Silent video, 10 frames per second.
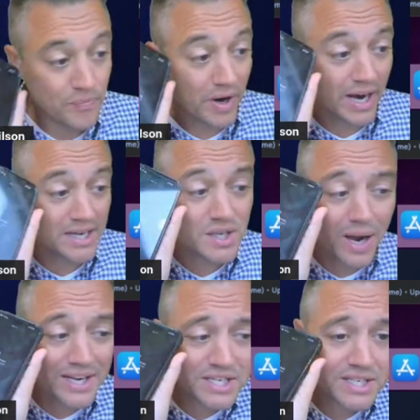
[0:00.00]
All right,
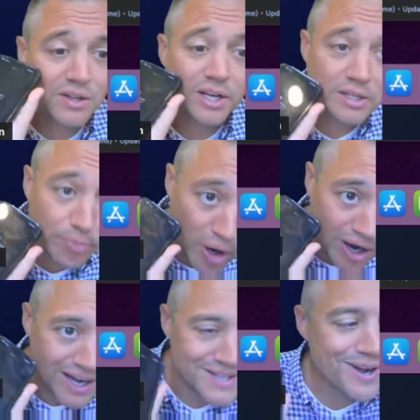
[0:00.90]
so I just clicked pause.